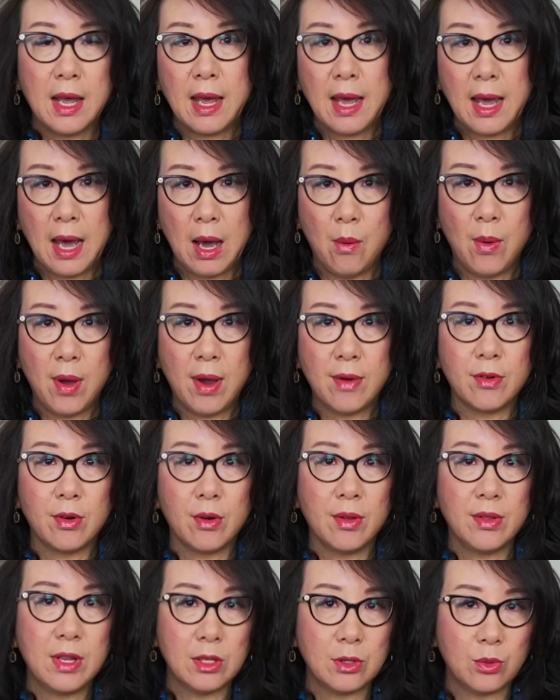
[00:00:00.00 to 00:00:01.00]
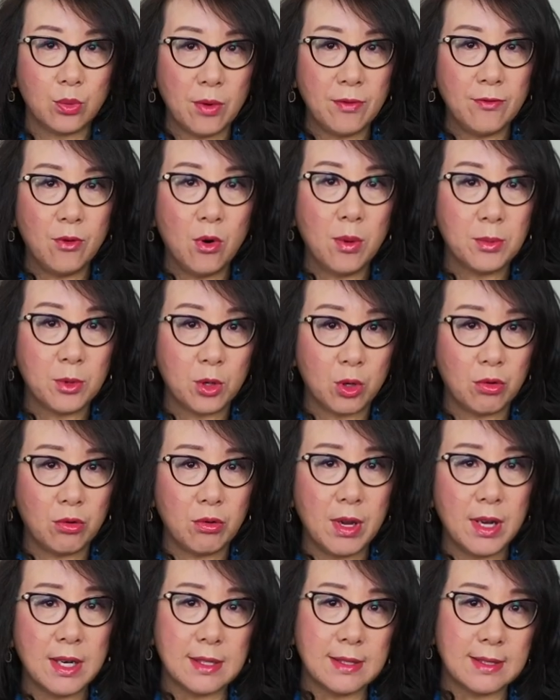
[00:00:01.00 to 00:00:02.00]
However, this reform
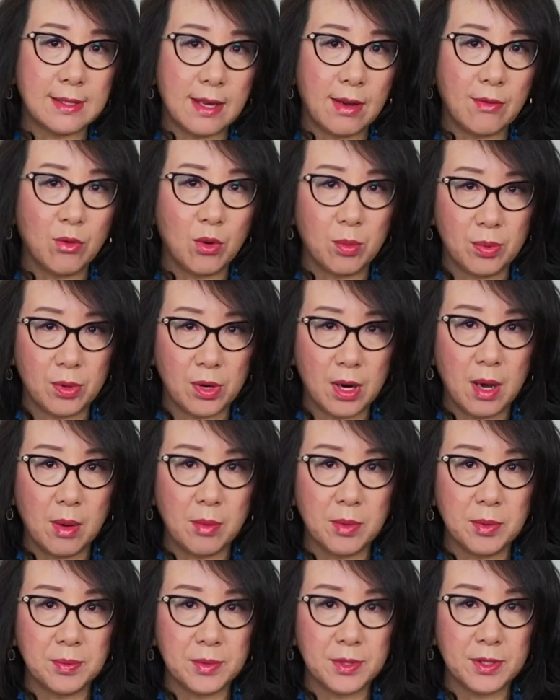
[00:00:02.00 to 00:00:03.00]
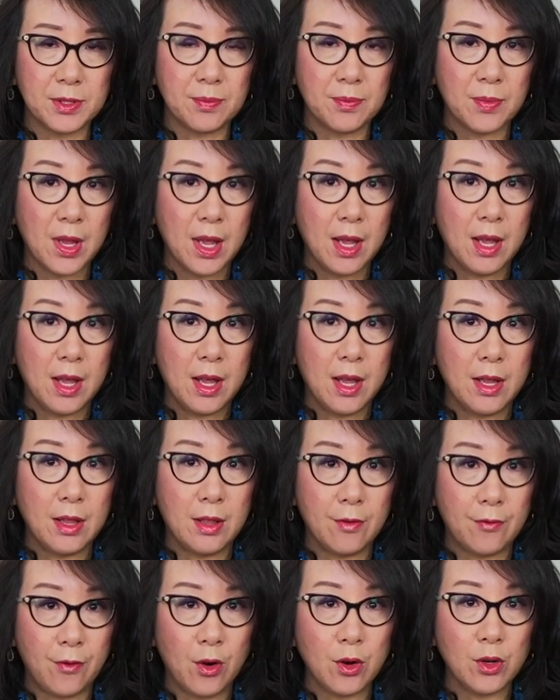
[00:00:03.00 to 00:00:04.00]
created several problems.
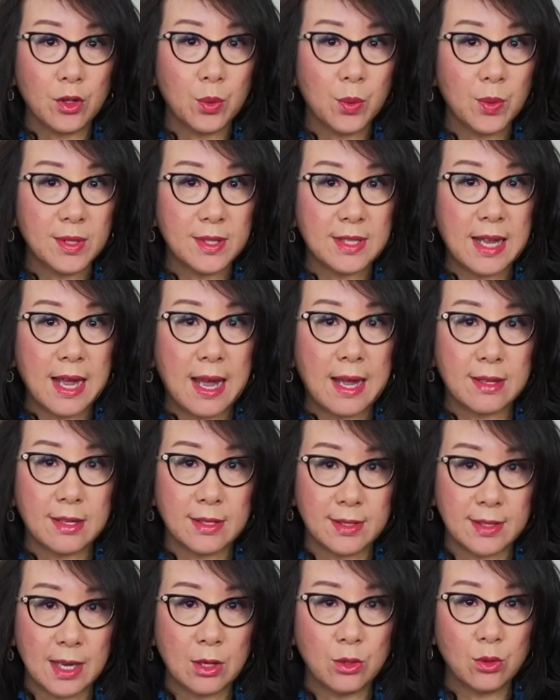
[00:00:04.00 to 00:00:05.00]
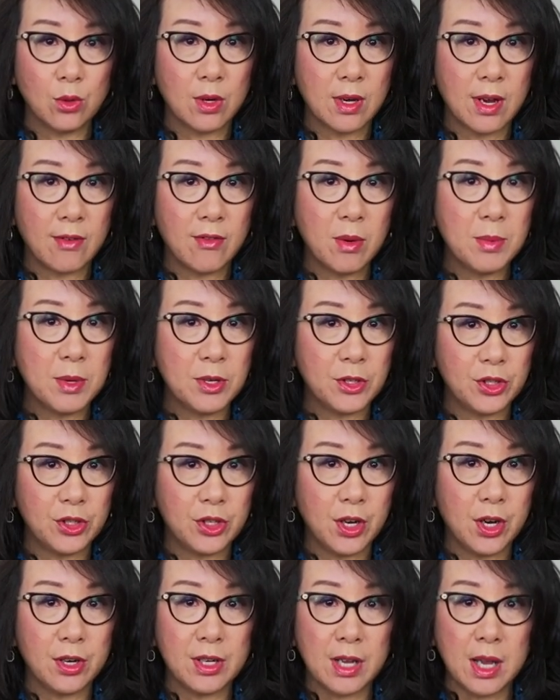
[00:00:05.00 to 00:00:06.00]
The first was that the central government
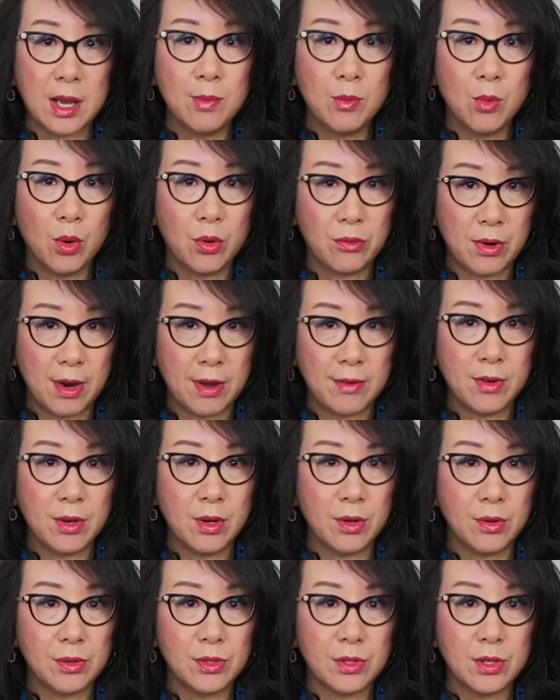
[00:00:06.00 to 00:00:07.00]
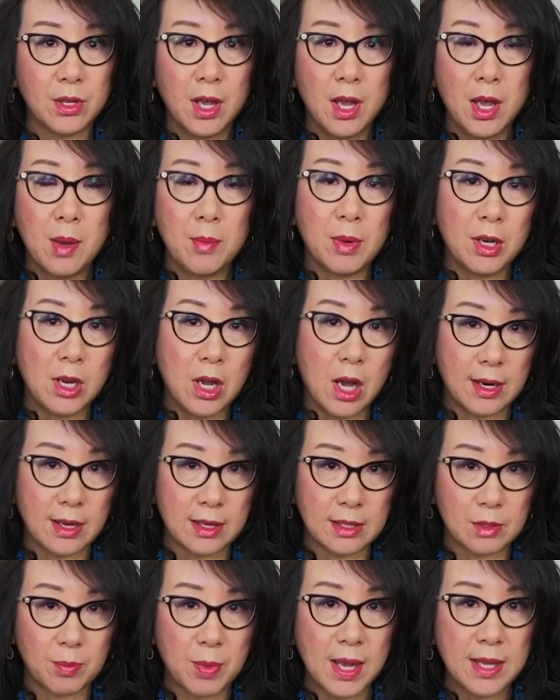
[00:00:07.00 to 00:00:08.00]
shared in more revenues, but not
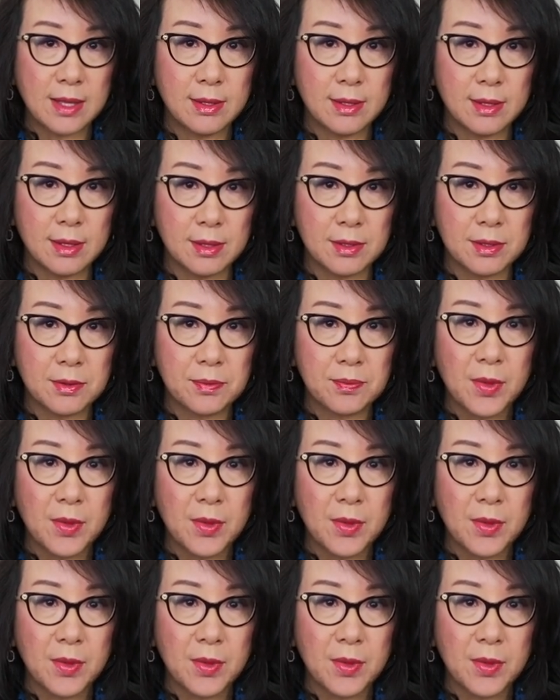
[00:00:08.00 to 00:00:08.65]
expenses.